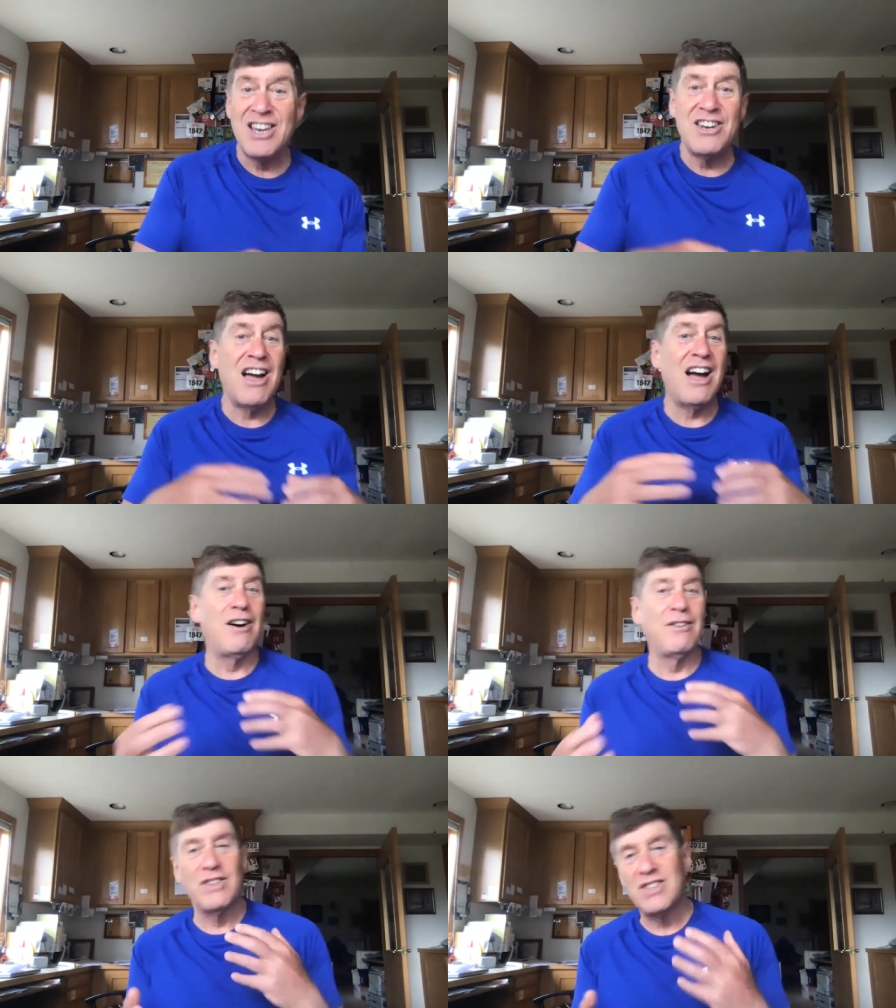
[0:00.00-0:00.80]
Now
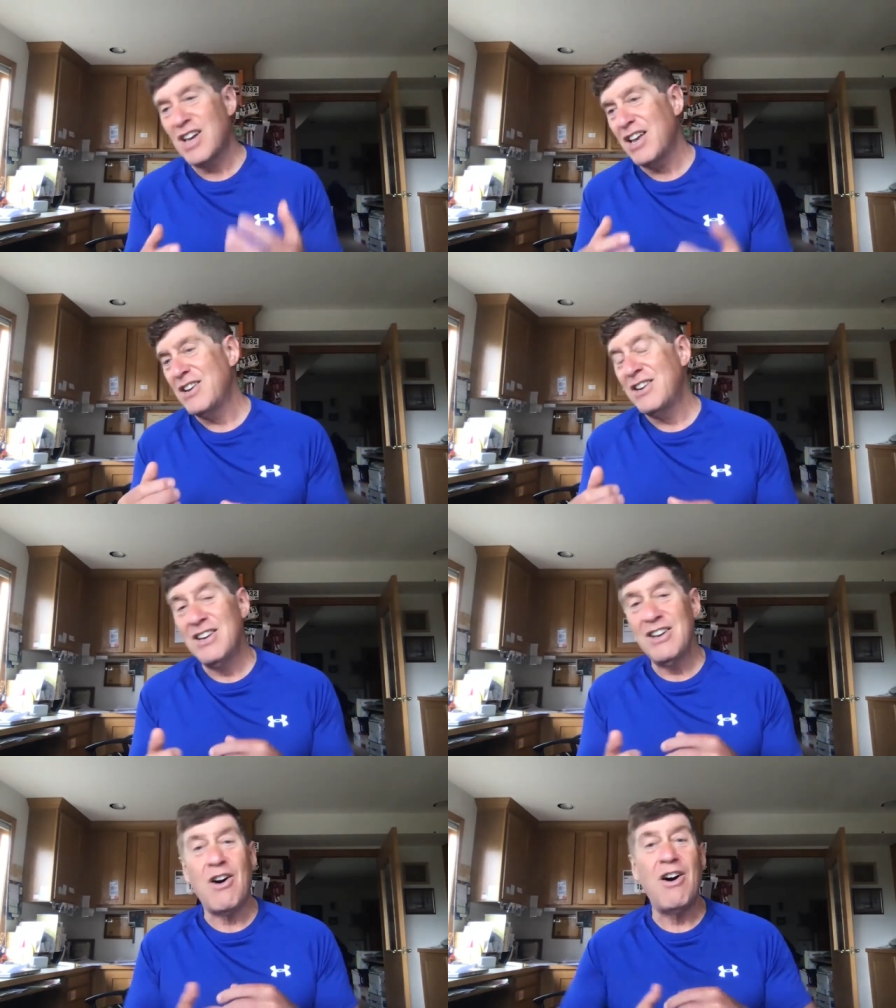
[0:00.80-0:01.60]
all of a sudden
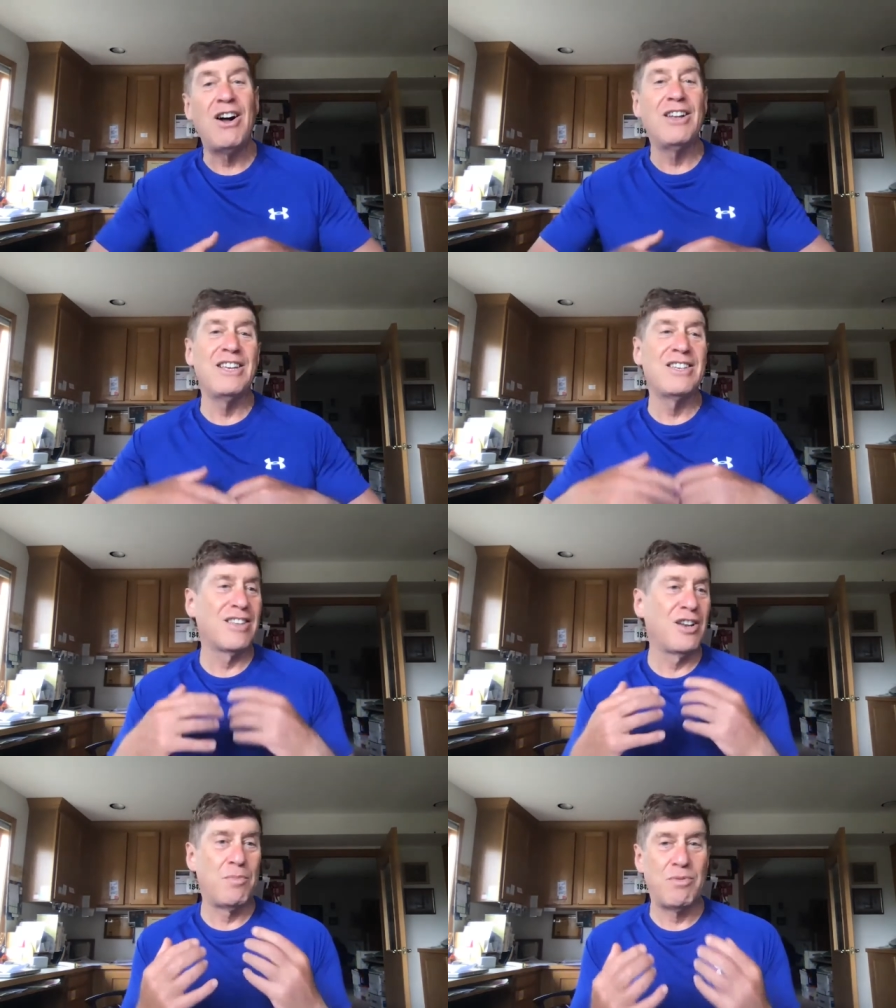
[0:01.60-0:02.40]
all these
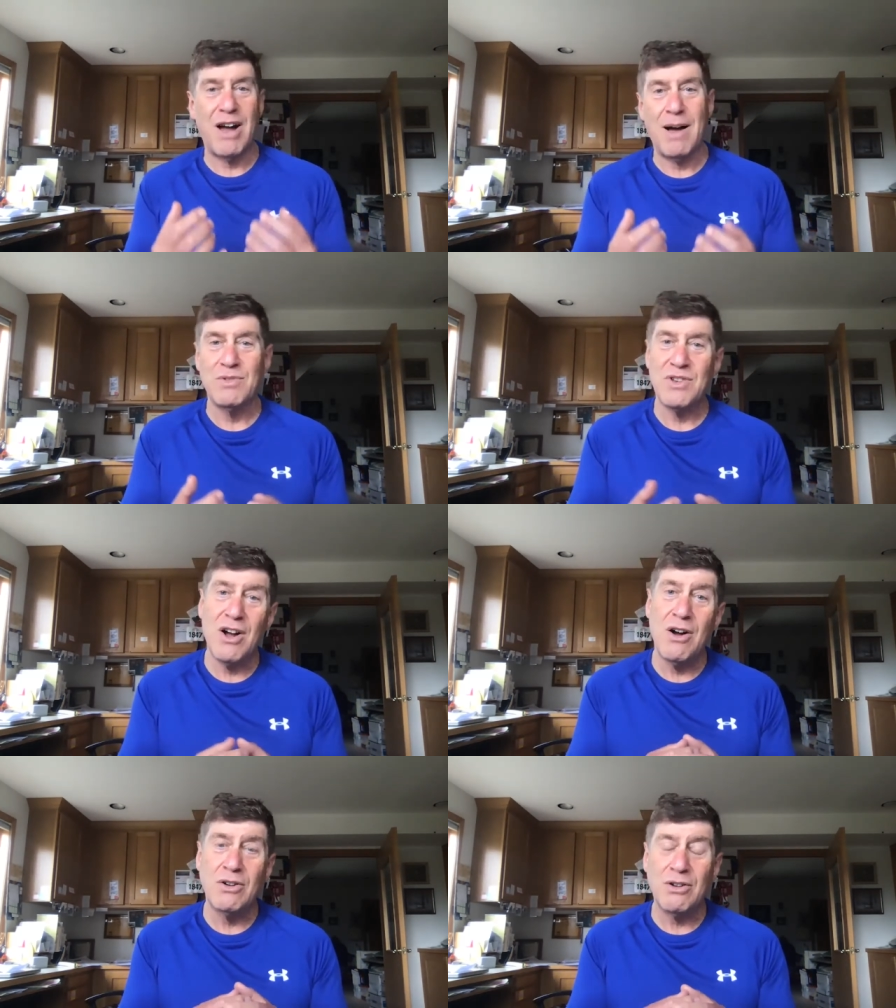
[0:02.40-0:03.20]
little problems.
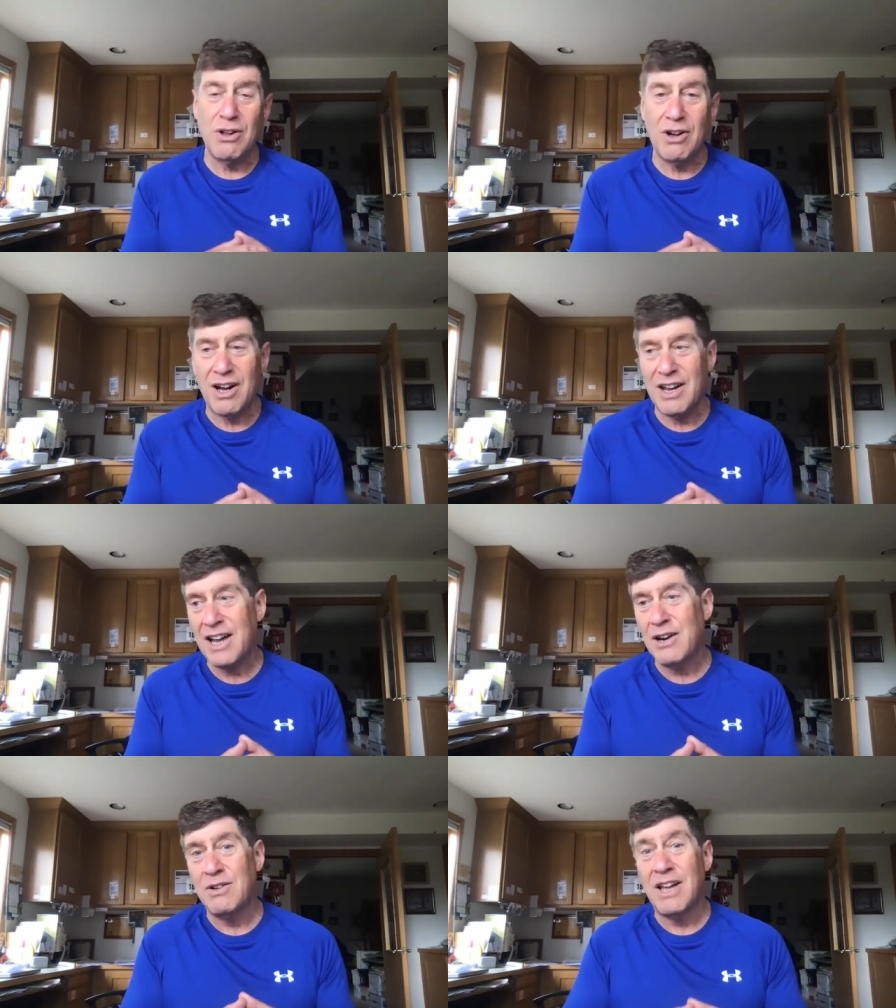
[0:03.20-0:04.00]
Oh, Claude, I
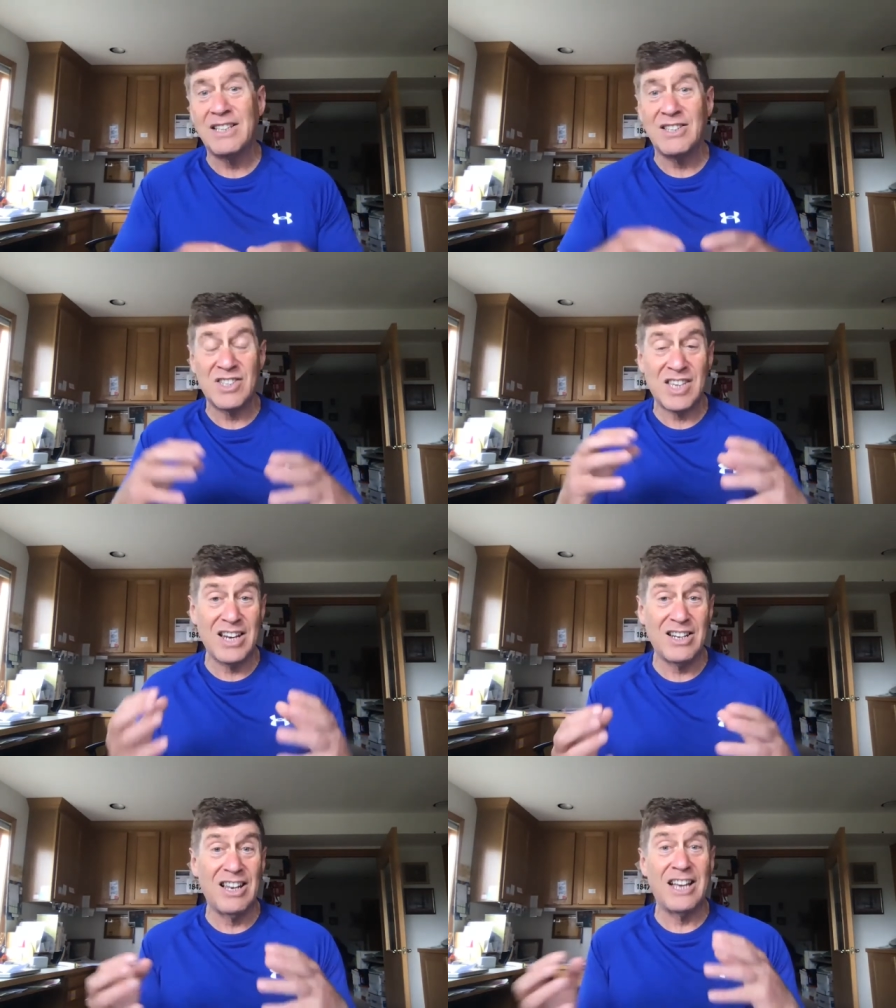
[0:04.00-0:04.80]
don't like to
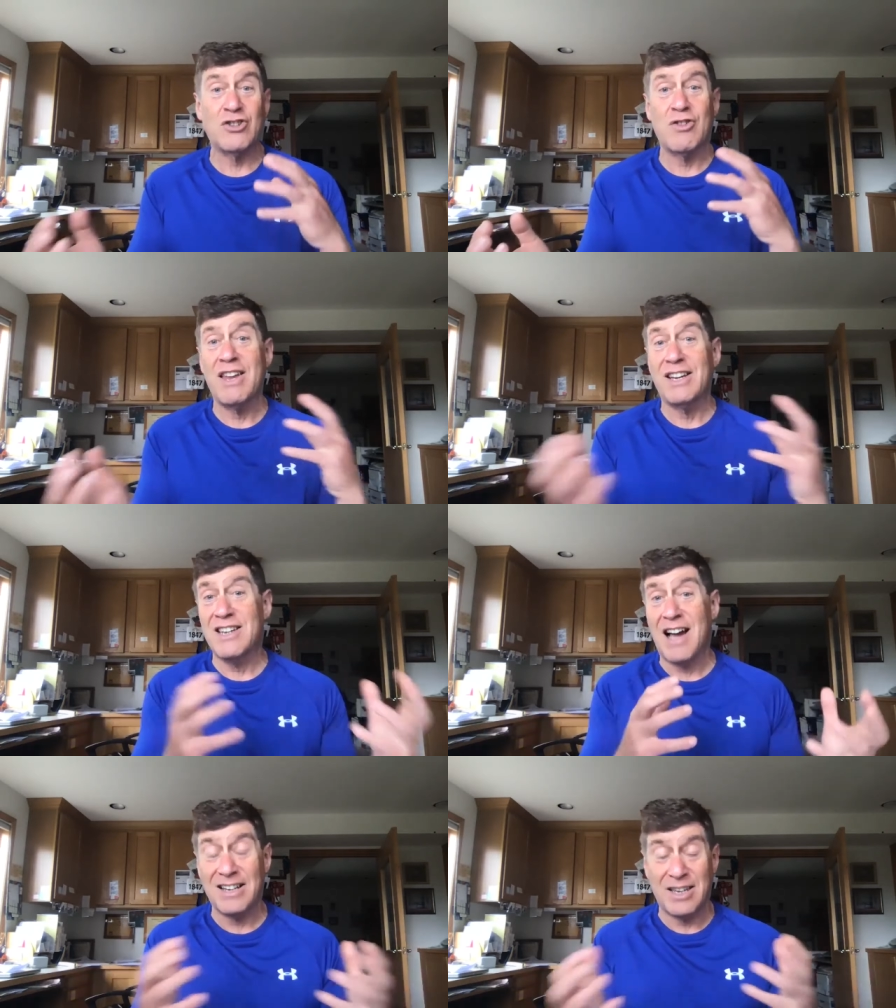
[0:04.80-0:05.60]
send electronic
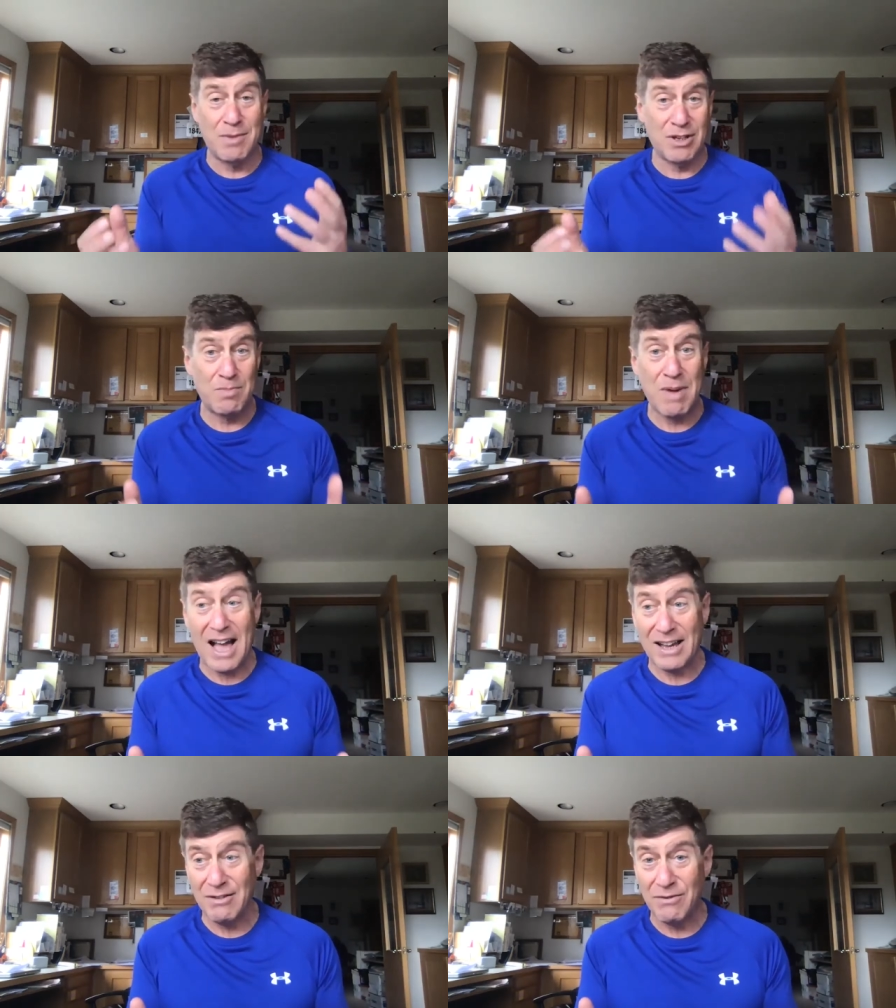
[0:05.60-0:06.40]
documents
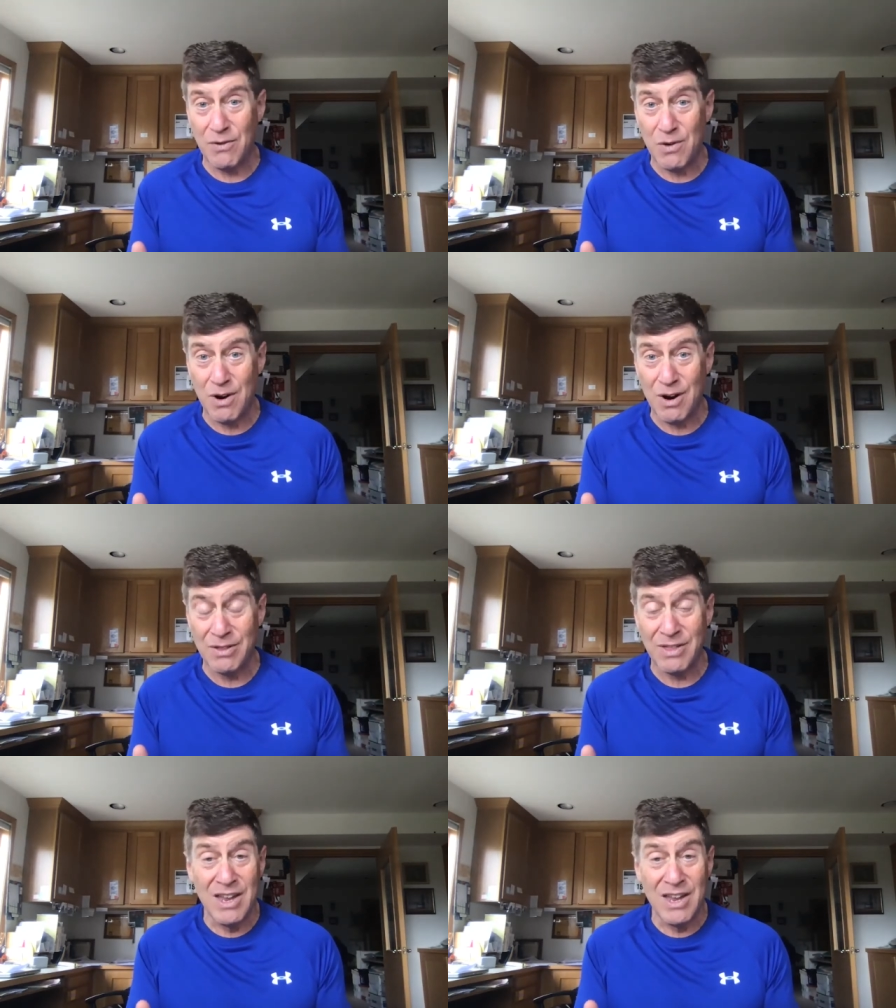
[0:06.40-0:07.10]
back and forth.